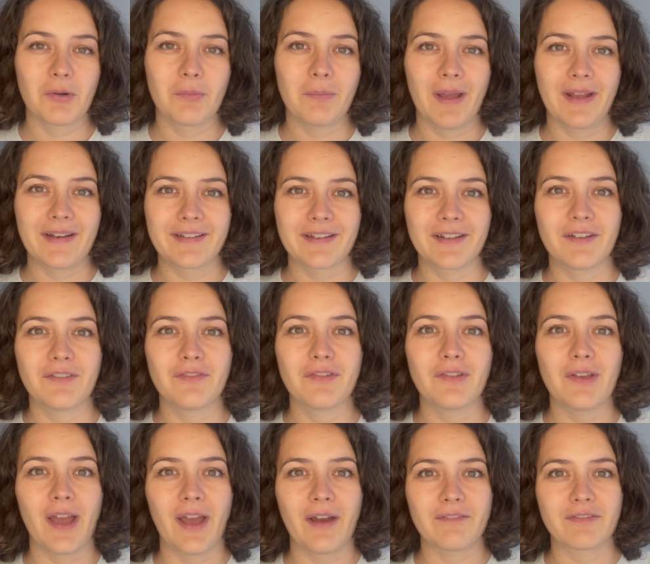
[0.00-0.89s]
no matter
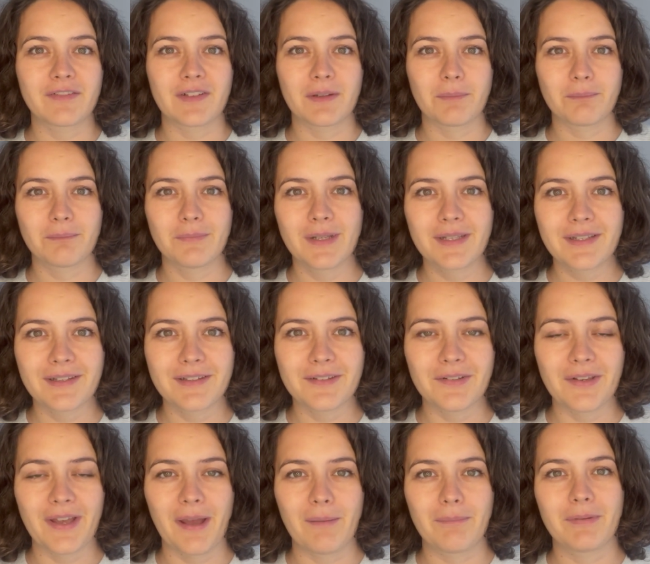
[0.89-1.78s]
if you have
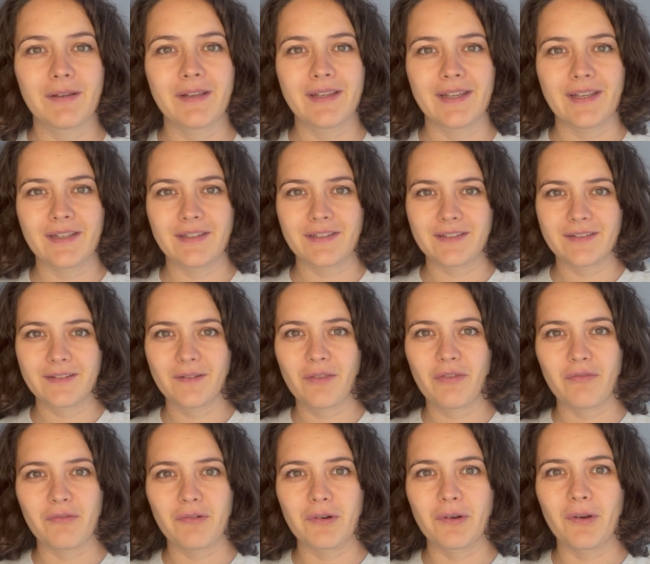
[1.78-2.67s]
submitted your application
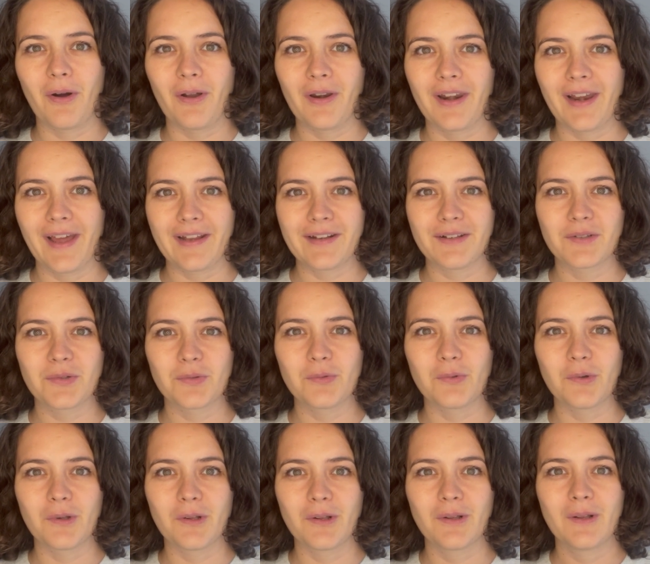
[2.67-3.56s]
through an online
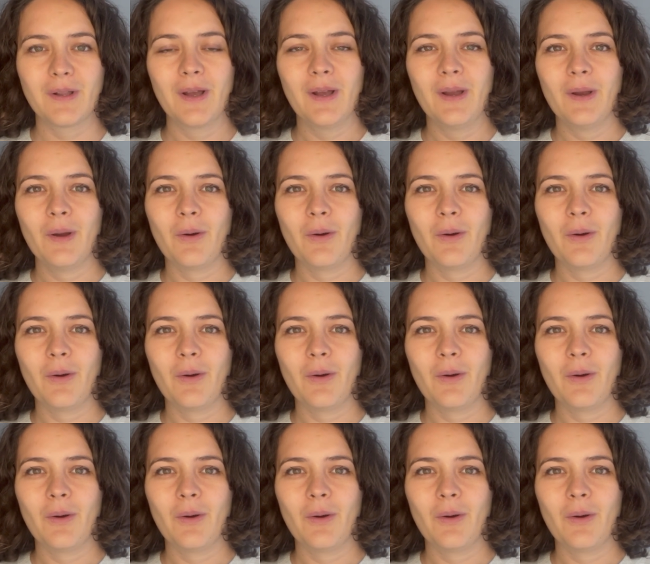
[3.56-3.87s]
tool